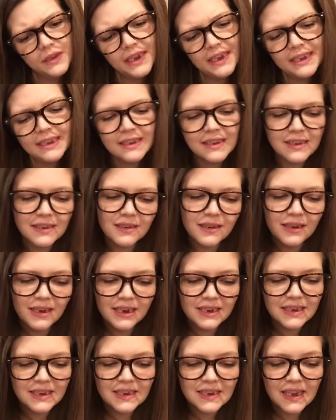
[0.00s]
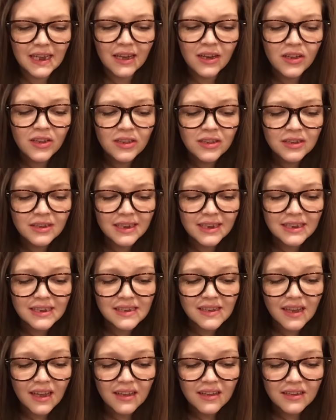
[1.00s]
it's it's Skill
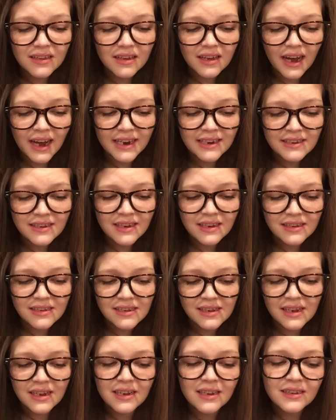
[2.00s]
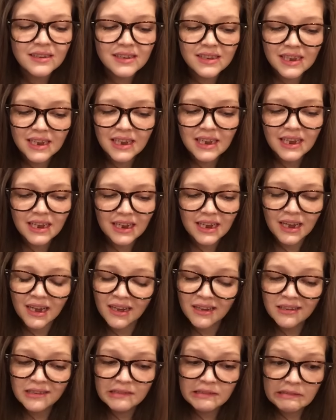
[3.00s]
it's Skill I T Z C E
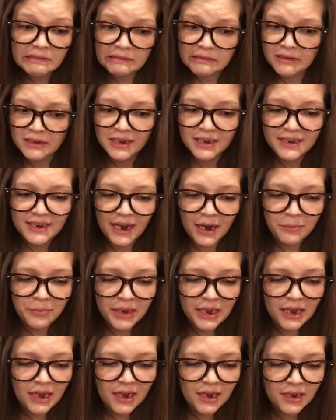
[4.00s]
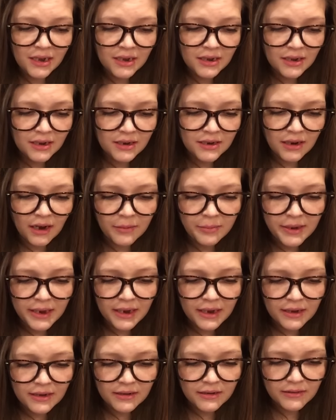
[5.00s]
L Tapia
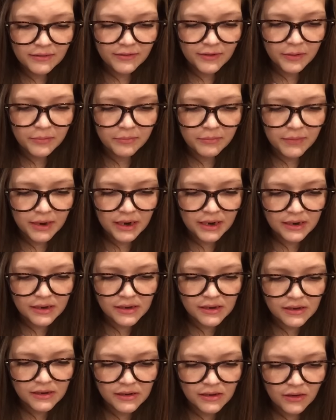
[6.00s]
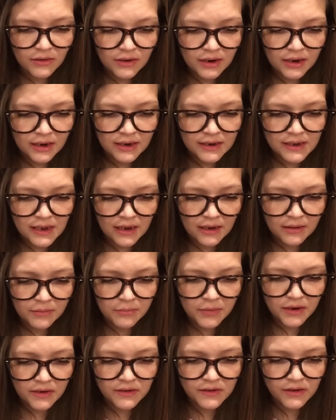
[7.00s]
Tapia from Minnesota. Is that
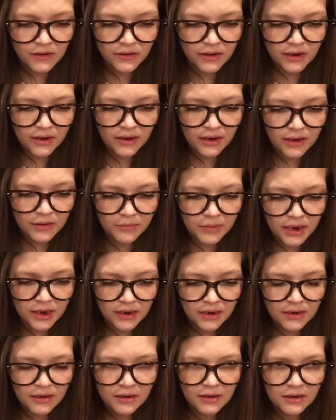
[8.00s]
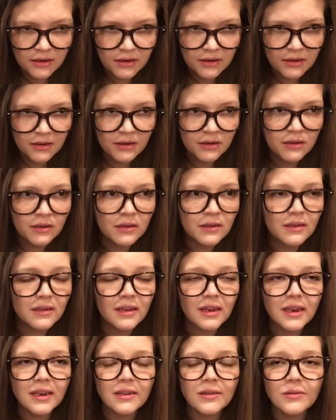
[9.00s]
Minnesota? M N.
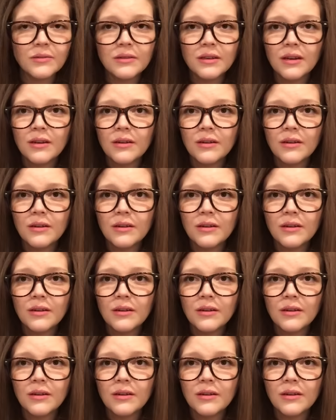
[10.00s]
I don't